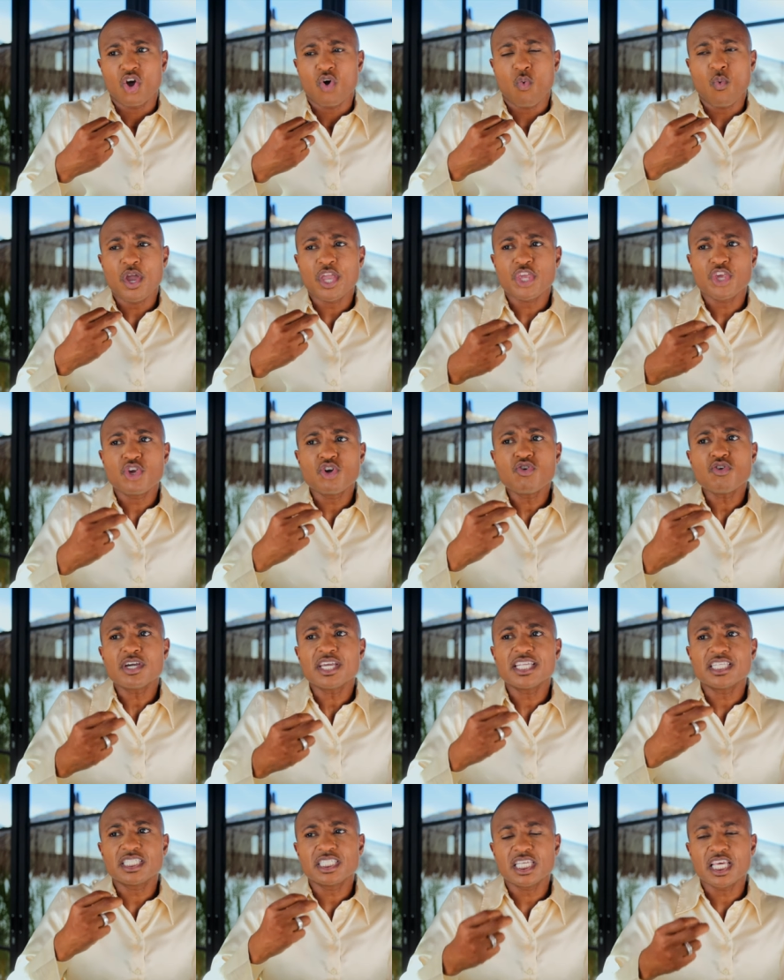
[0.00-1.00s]
when you
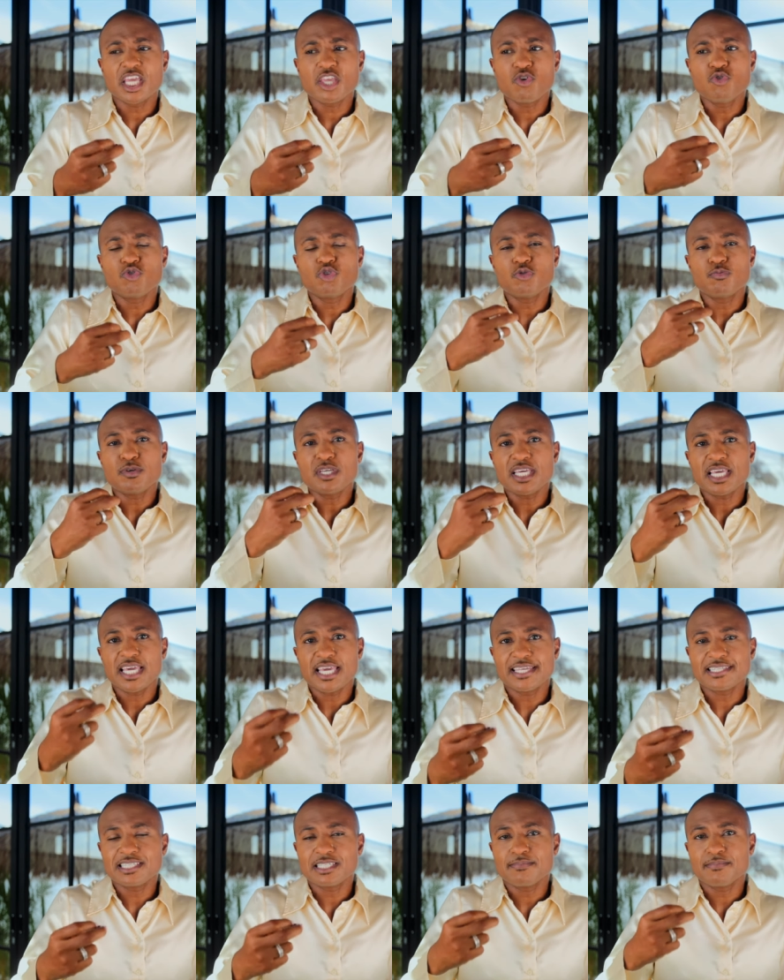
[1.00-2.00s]
continue to be
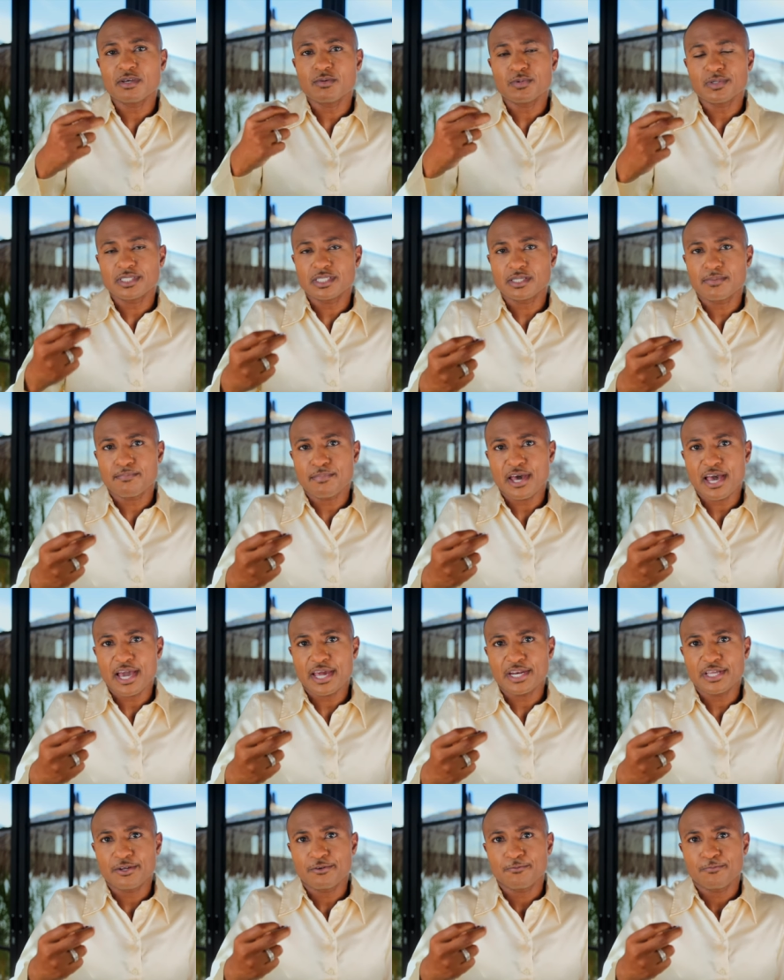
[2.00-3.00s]
intimate with
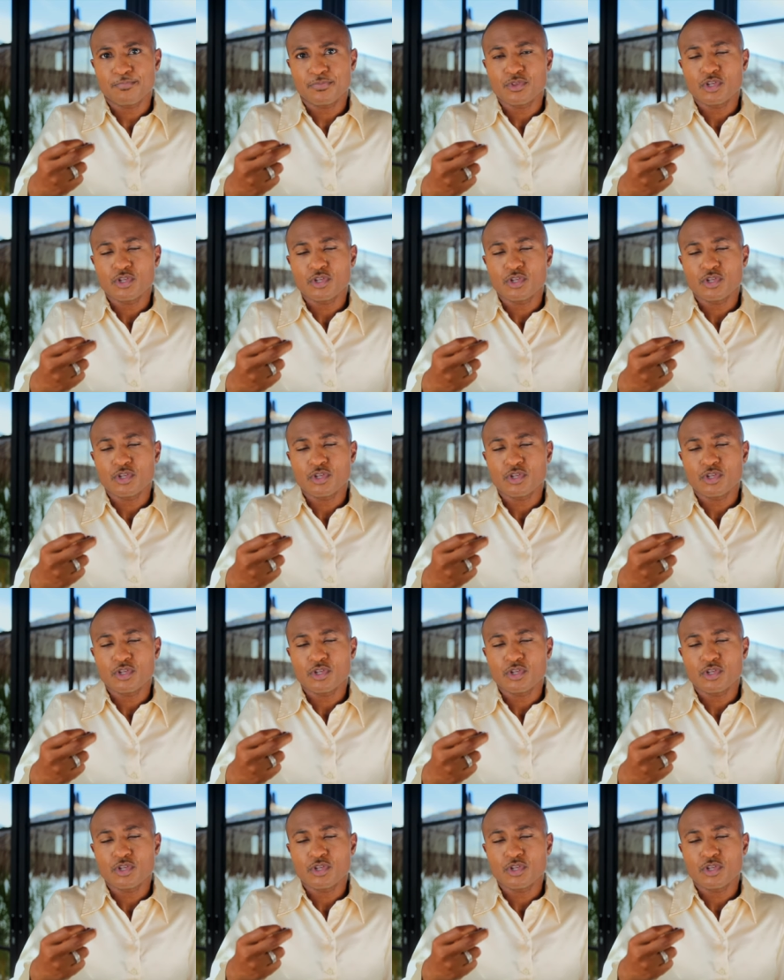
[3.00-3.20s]
somebody